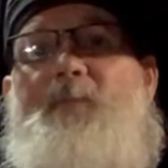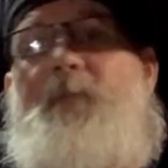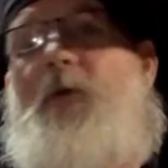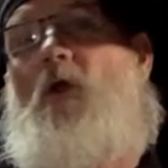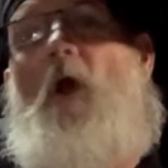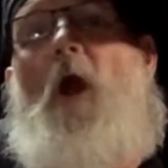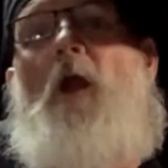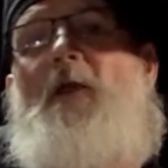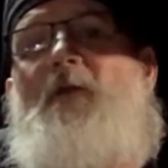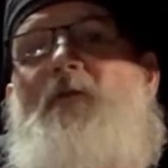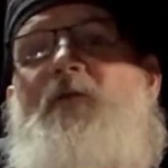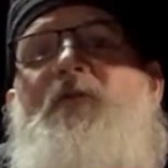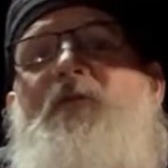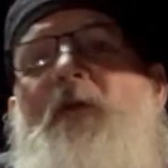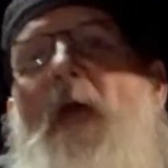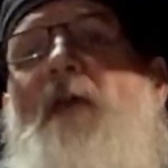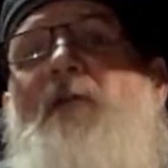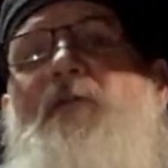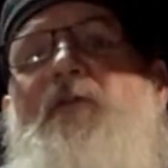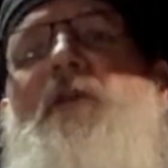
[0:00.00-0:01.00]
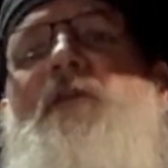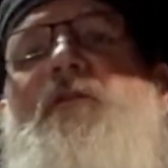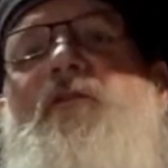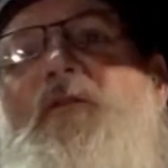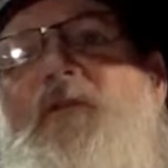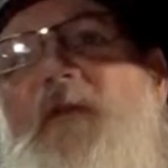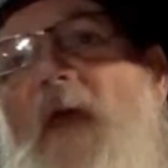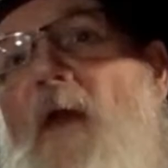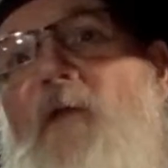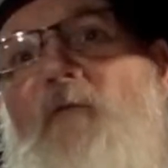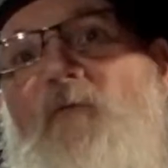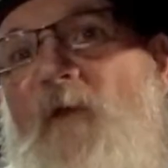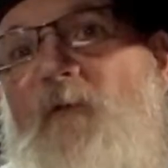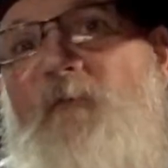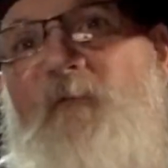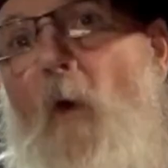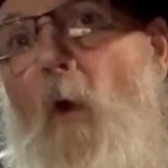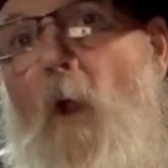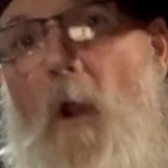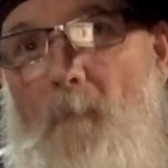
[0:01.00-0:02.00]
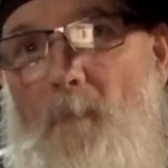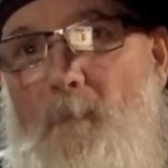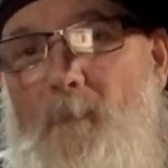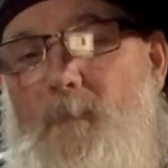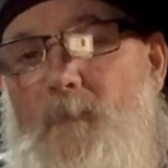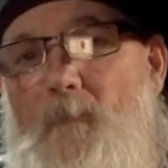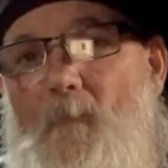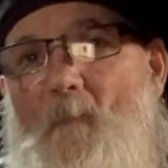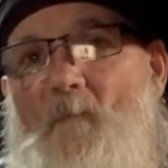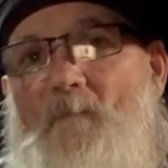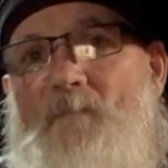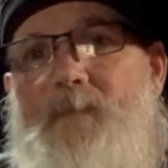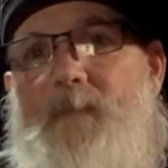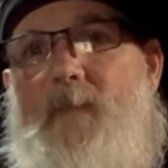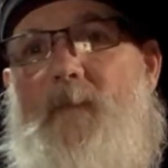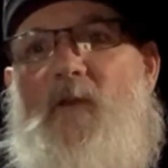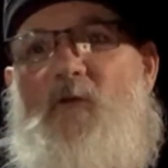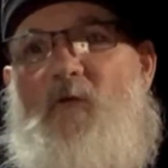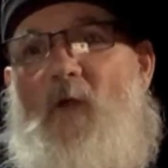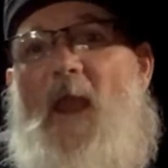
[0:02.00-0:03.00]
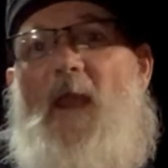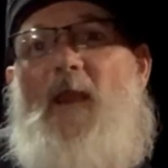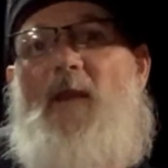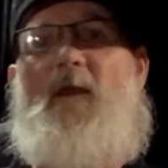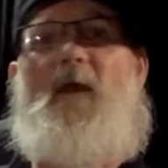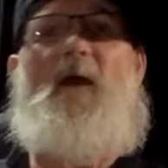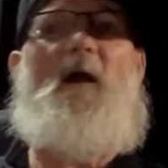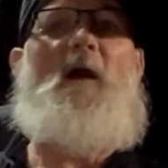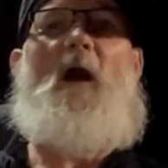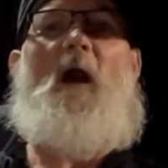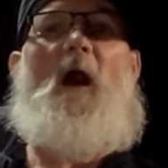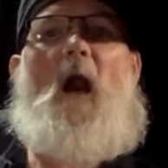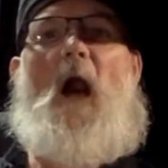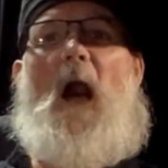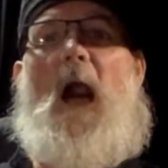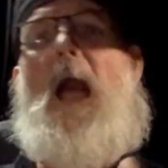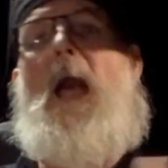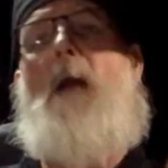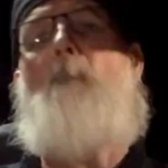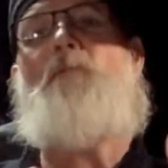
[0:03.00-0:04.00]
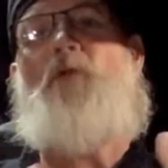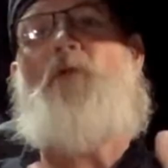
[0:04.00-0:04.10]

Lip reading: call it Stacy's debt reform, right? I'm